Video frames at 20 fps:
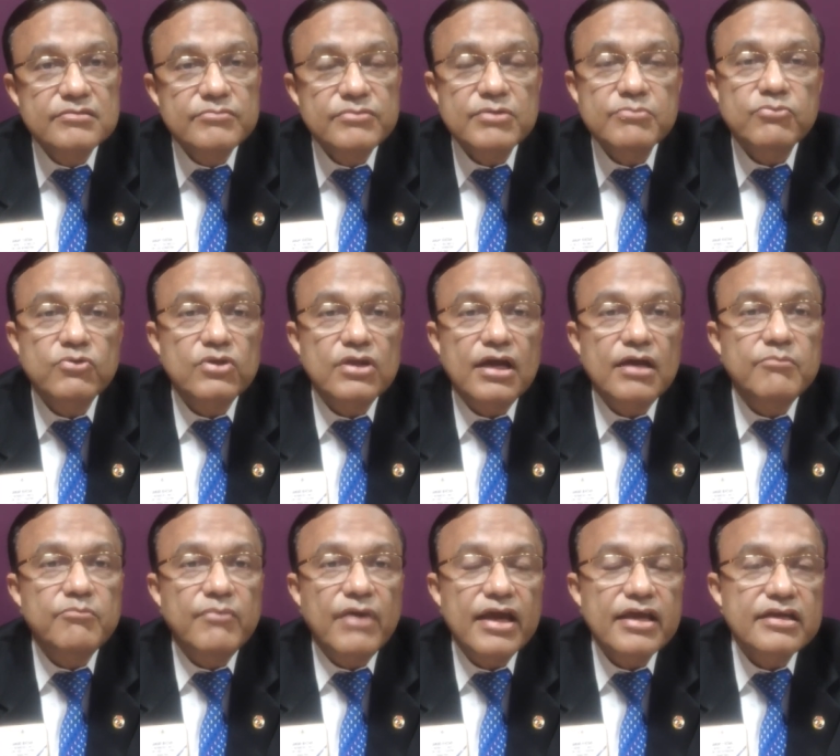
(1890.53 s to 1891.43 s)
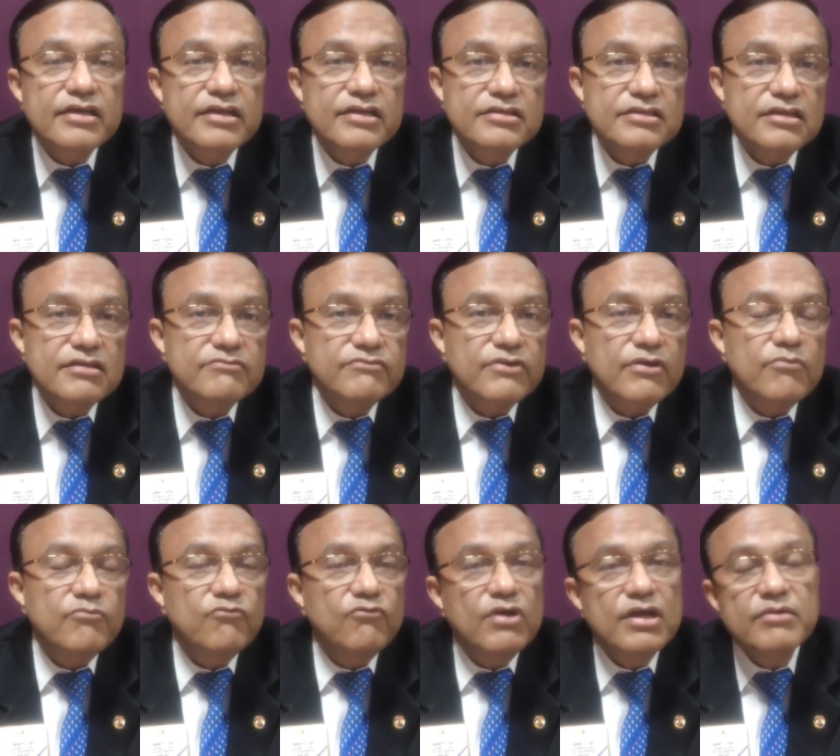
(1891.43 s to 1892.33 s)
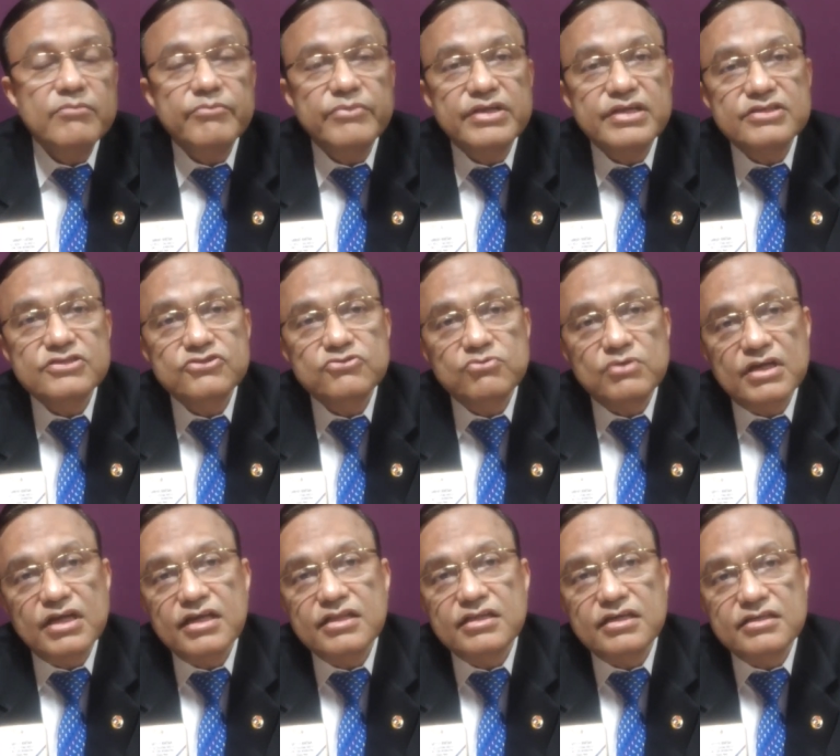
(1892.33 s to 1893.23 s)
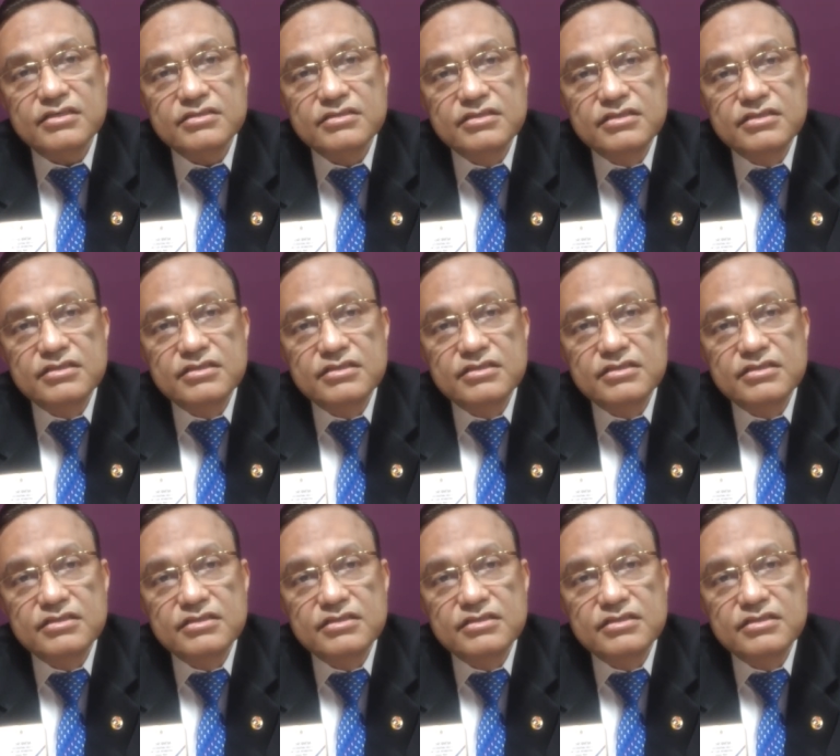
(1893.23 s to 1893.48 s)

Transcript: People have migrated from one place to another.